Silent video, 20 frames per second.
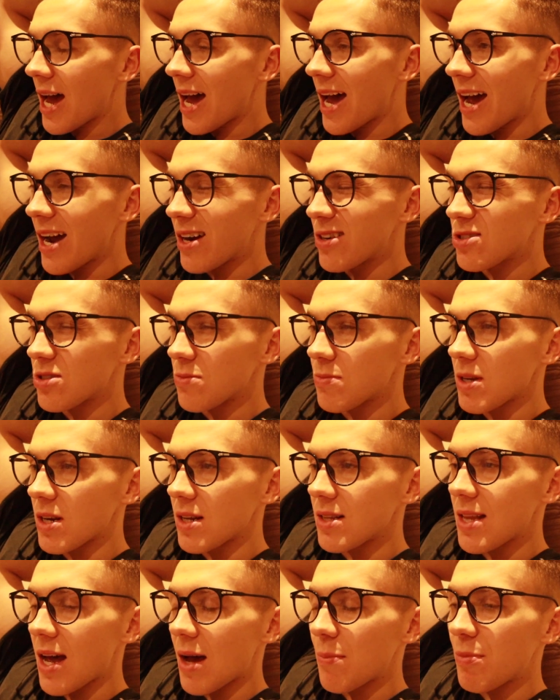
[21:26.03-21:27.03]
uh, or something
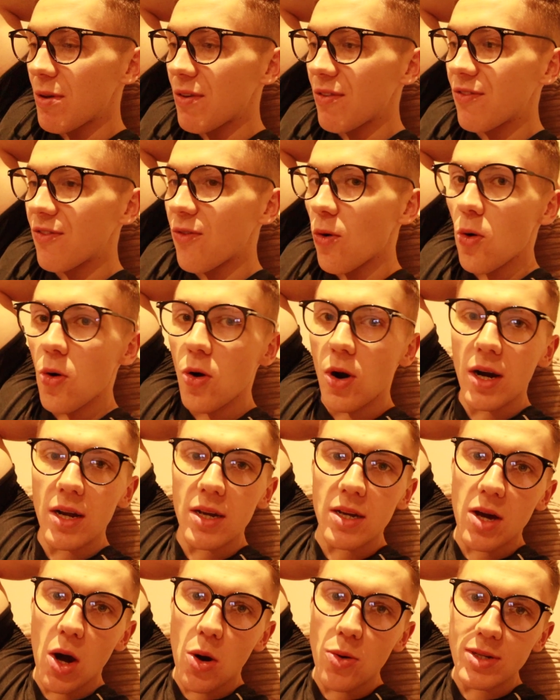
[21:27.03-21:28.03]
like that
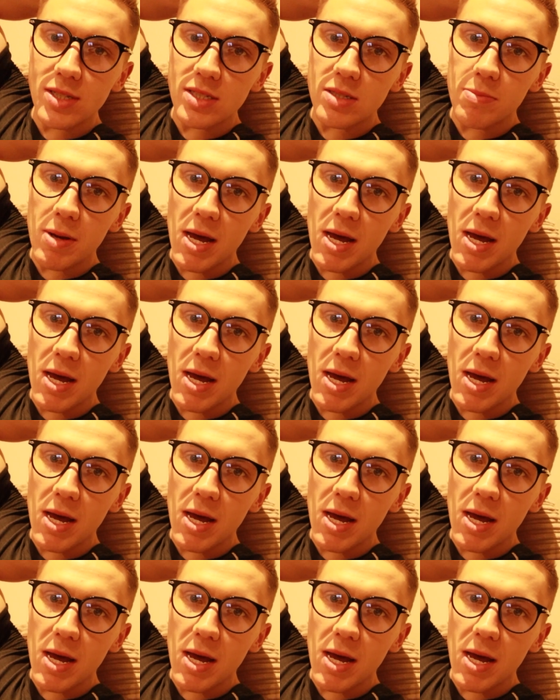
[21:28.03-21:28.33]
before going to